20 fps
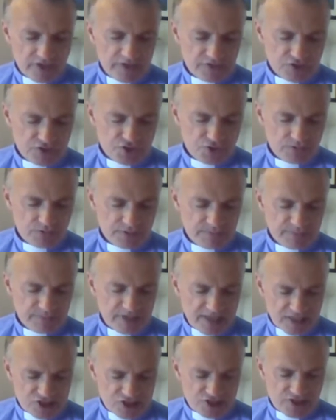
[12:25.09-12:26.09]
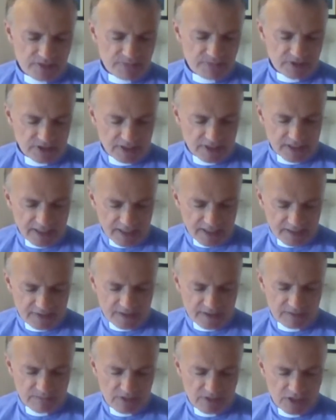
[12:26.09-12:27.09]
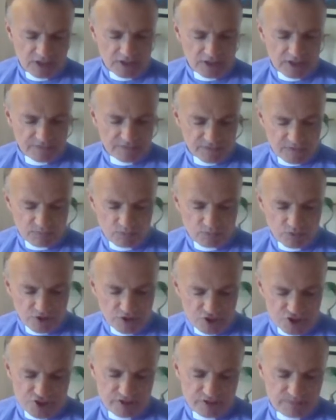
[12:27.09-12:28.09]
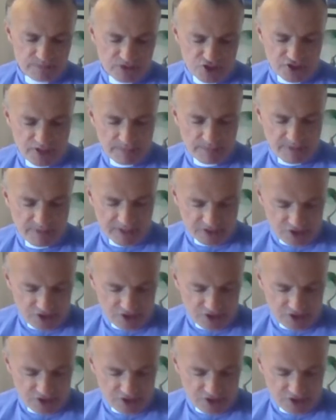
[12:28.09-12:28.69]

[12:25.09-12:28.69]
that you would bless them and guide them, give them wisdom as they make